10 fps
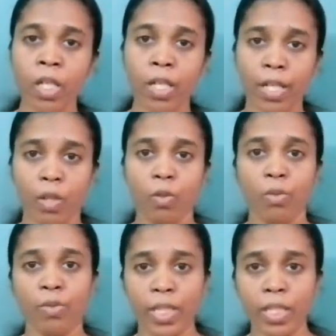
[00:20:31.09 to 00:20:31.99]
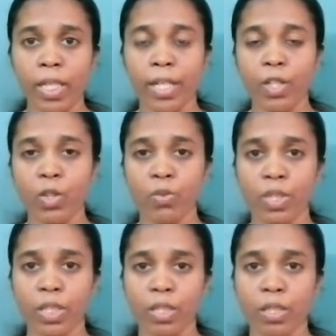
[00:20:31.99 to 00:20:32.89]
Now, we are standing over
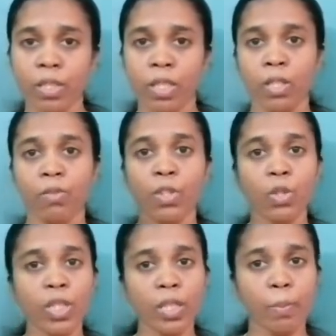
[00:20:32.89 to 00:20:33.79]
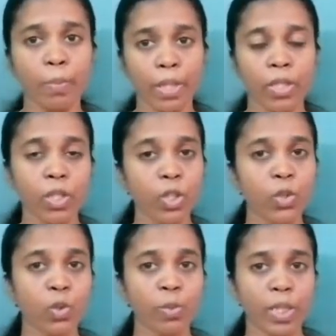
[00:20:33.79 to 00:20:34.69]
here. We know that pressure is
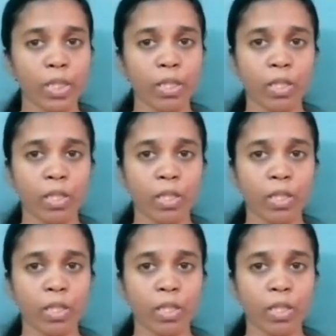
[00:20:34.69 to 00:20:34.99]
too much.